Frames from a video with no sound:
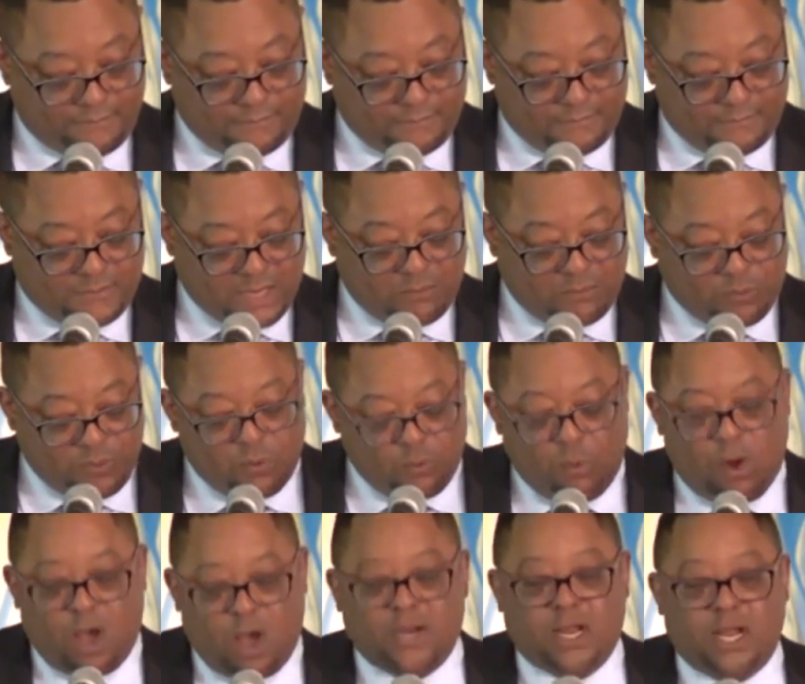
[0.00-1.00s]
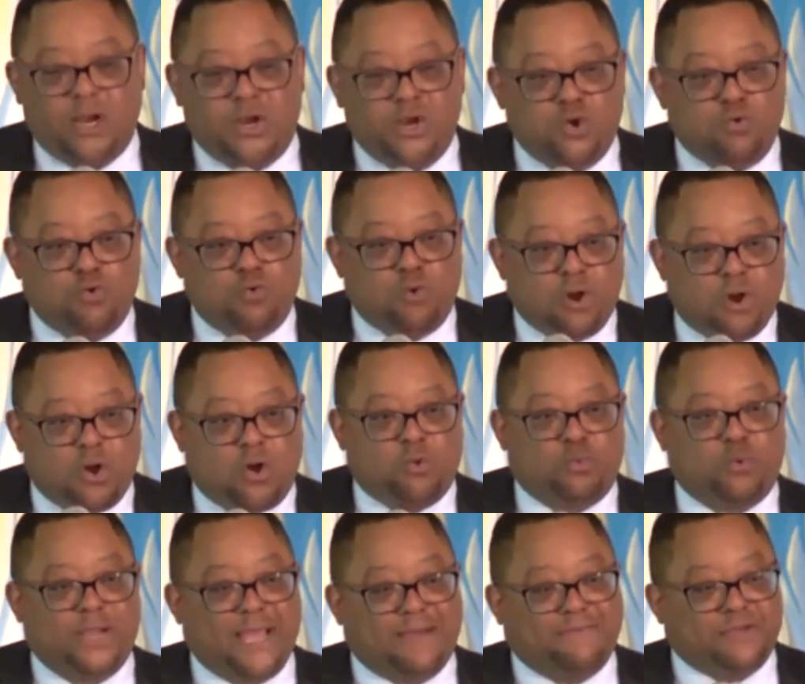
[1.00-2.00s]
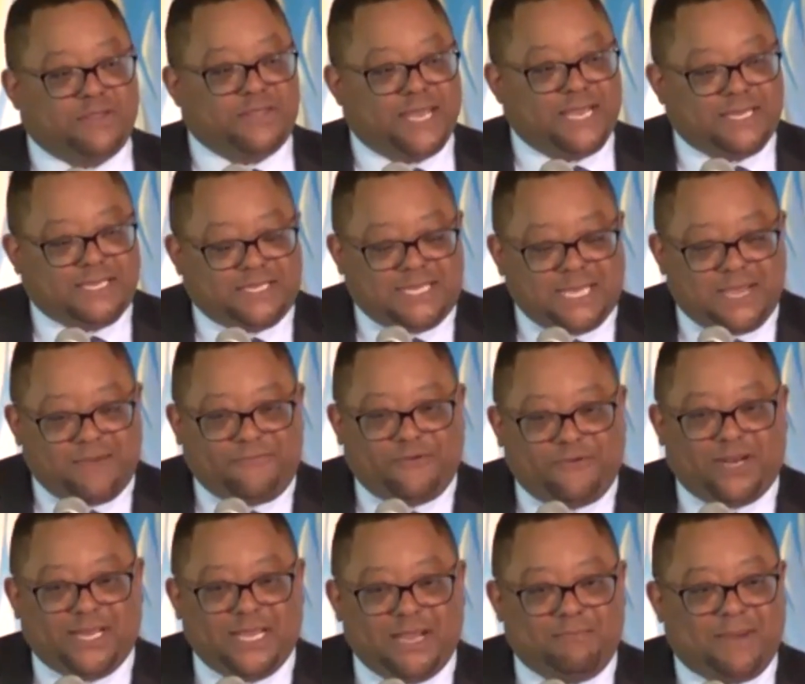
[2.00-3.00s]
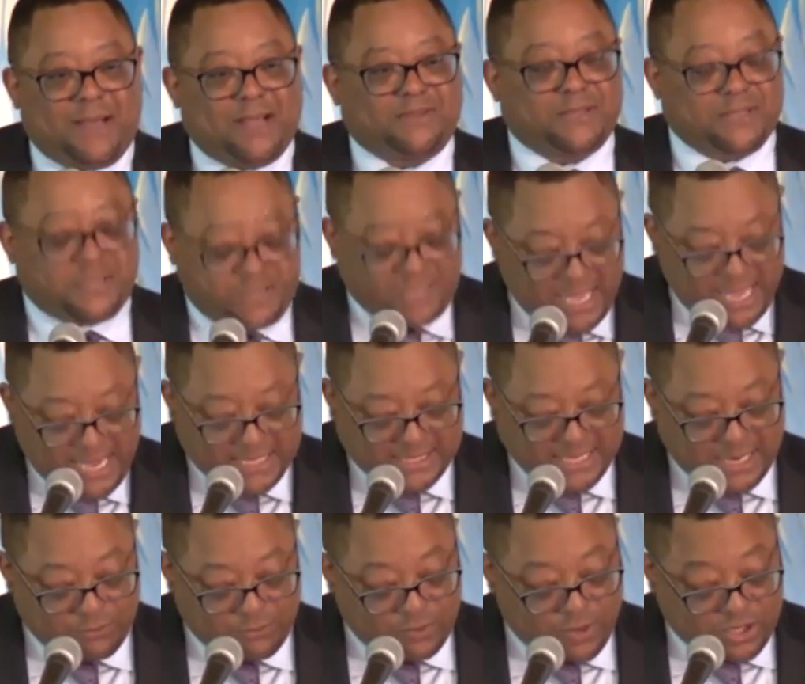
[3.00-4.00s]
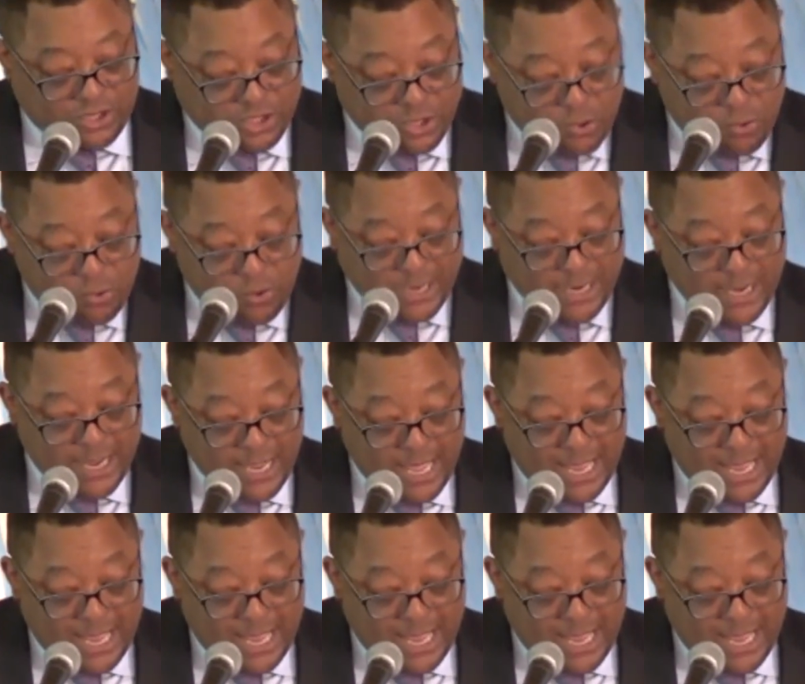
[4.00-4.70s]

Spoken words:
If we want a new world, we have to think differently about the things that we're doing,